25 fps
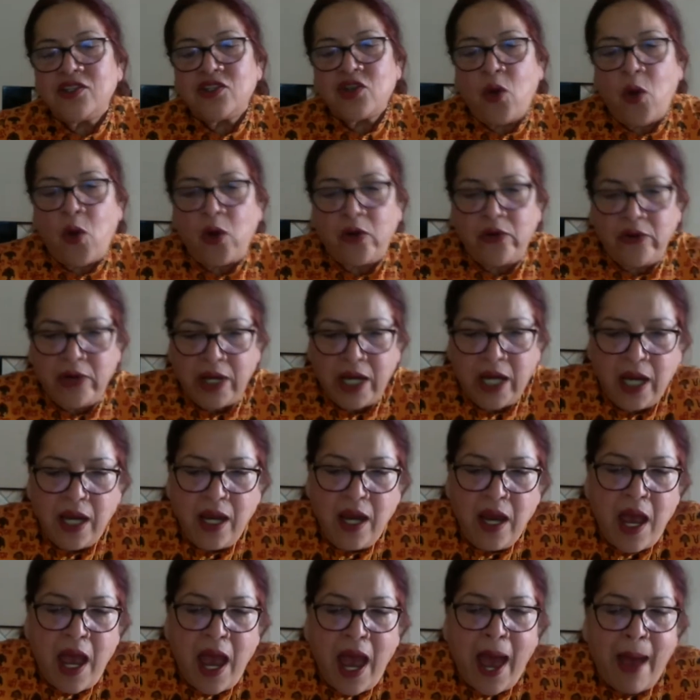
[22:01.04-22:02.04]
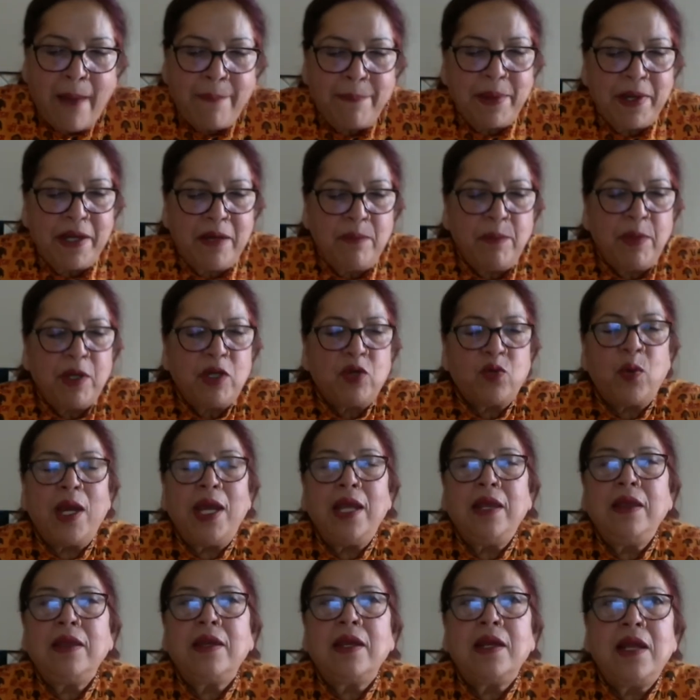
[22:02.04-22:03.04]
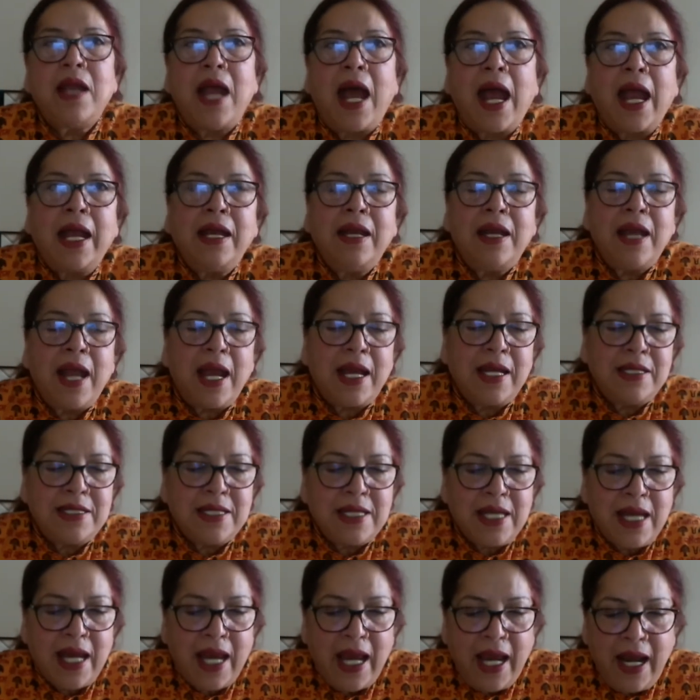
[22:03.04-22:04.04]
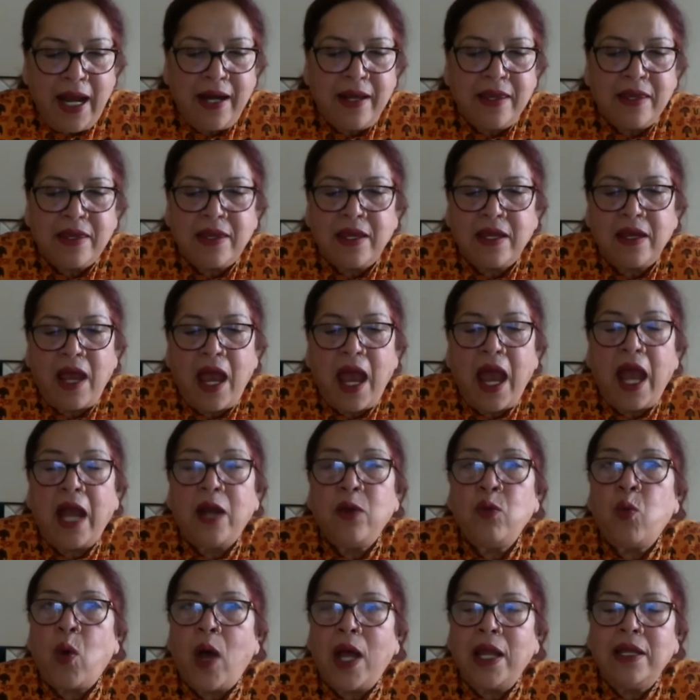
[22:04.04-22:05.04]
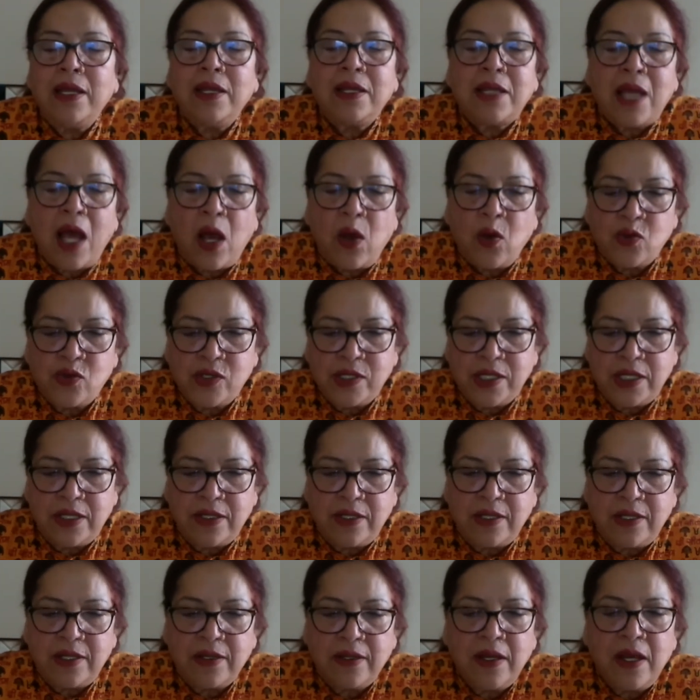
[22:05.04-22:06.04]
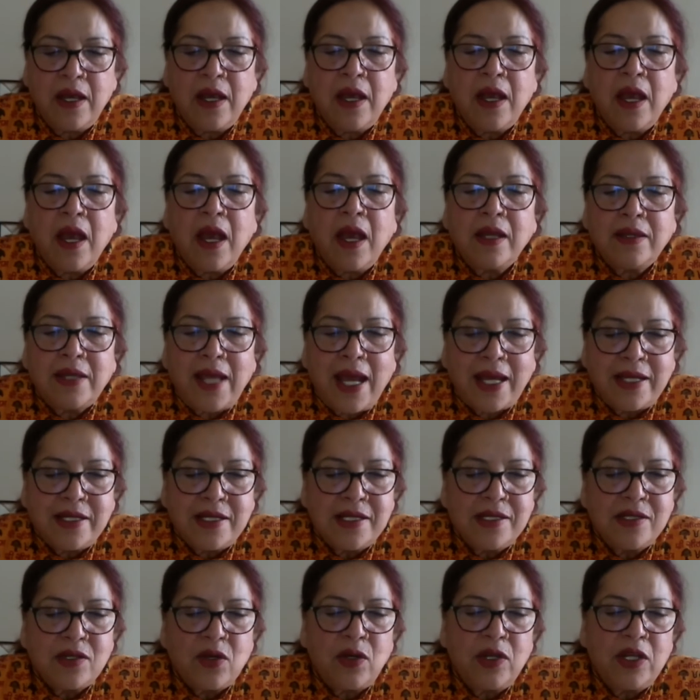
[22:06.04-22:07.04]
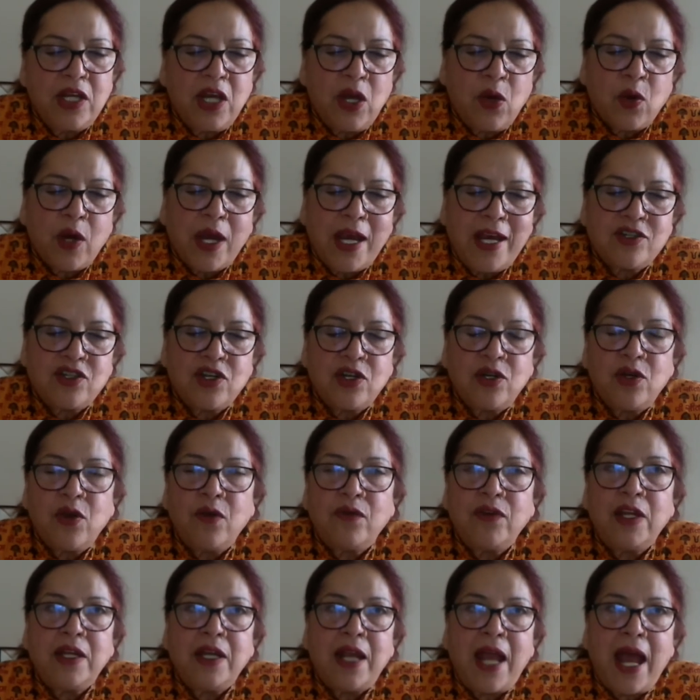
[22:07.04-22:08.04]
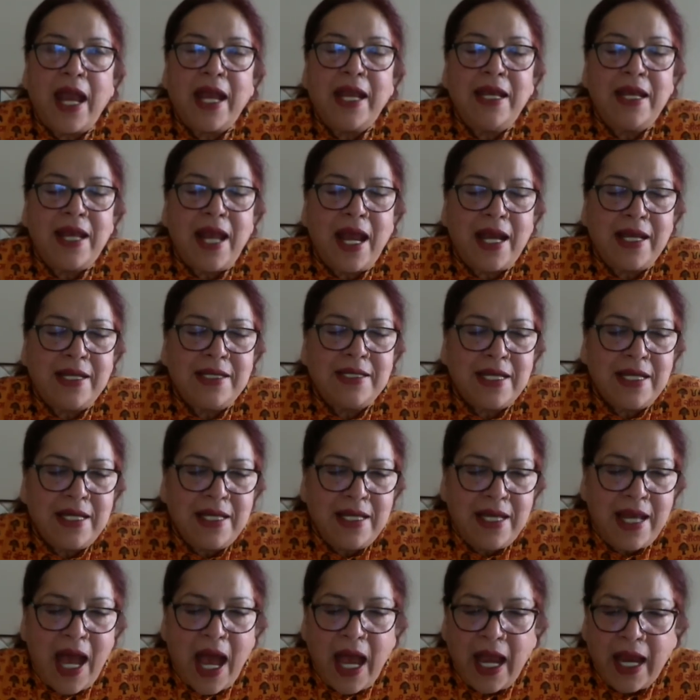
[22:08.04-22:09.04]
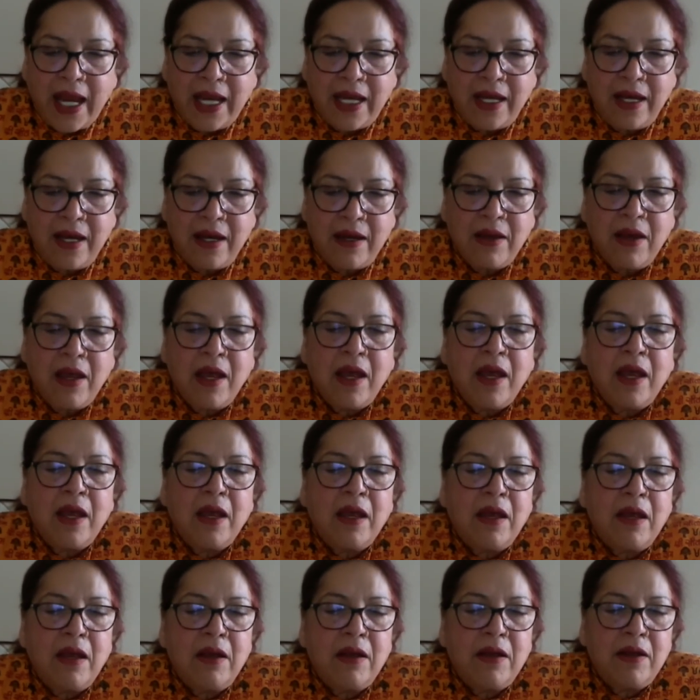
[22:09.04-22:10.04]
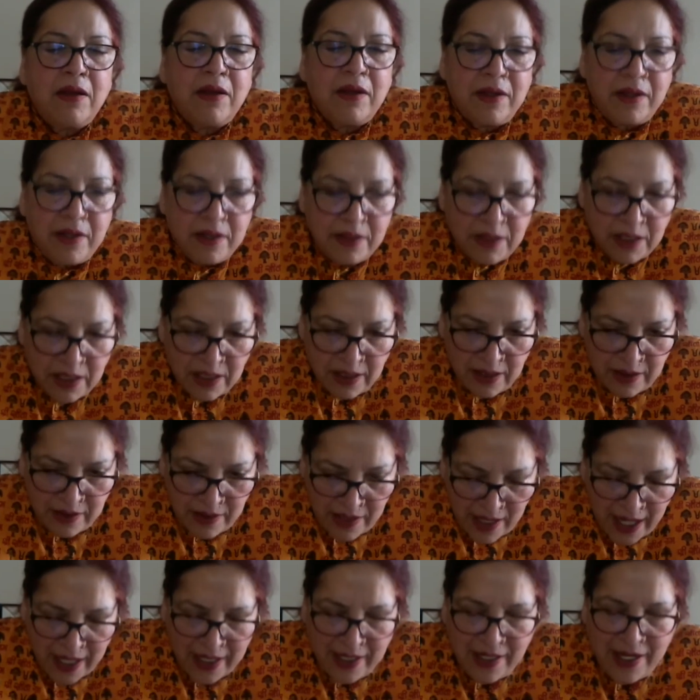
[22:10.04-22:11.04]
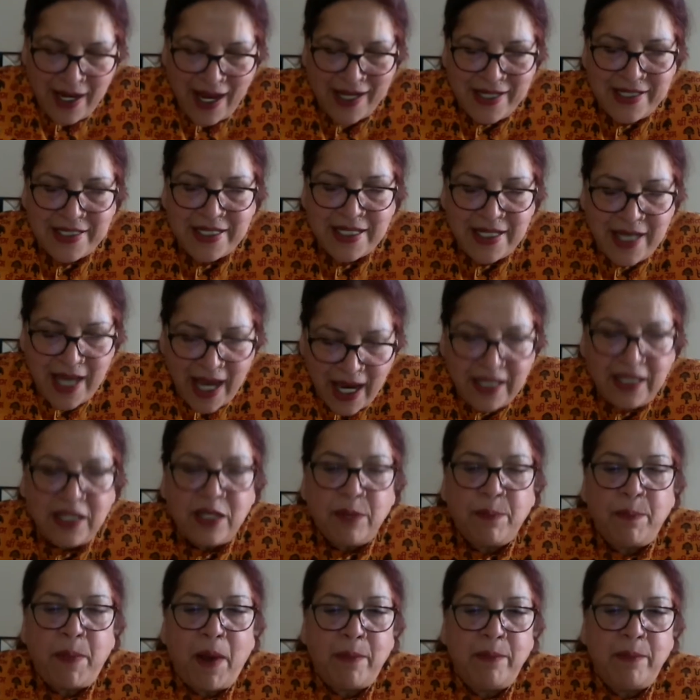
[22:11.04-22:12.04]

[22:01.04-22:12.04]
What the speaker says: the story happened between the 998th and 1000th. That is on the occasion of the 999th